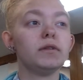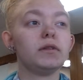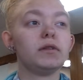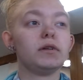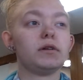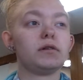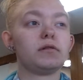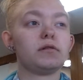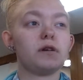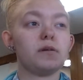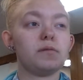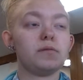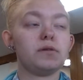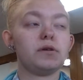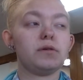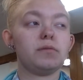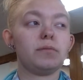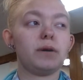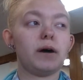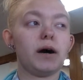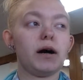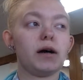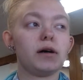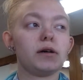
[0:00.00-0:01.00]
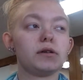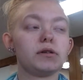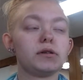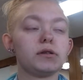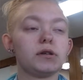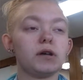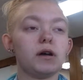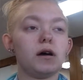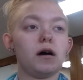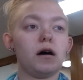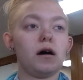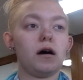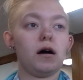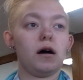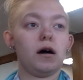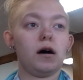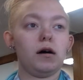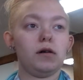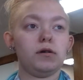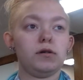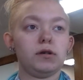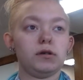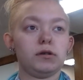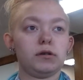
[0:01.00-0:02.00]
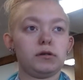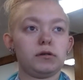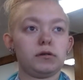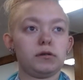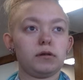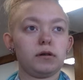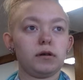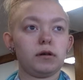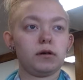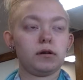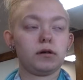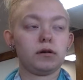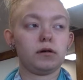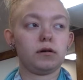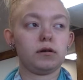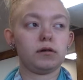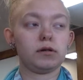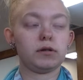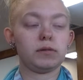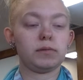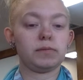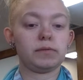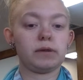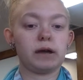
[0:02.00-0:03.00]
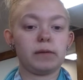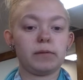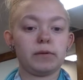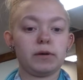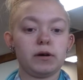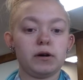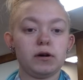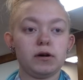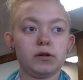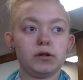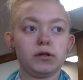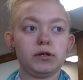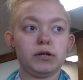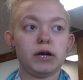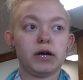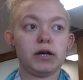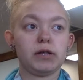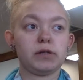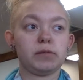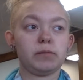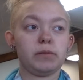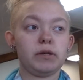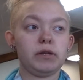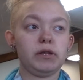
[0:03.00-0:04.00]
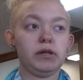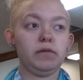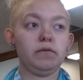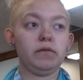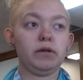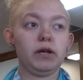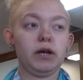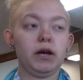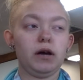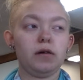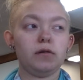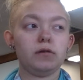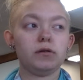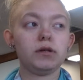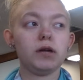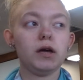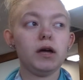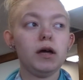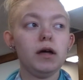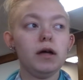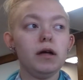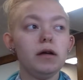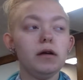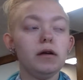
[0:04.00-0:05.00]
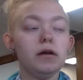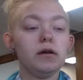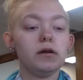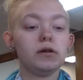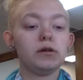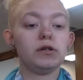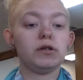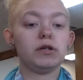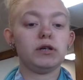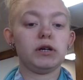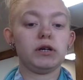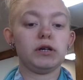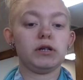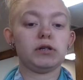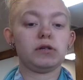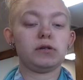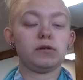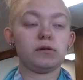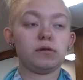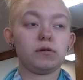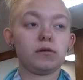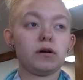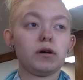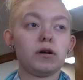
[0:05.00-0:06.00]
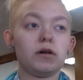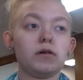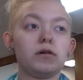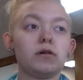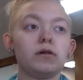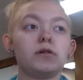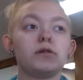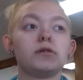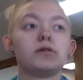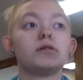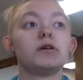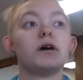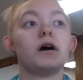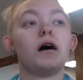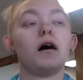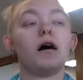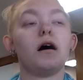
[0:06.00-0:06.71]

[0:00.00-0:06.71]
description box. Just go subscribe to her. She has amazing videos. She does tutorials,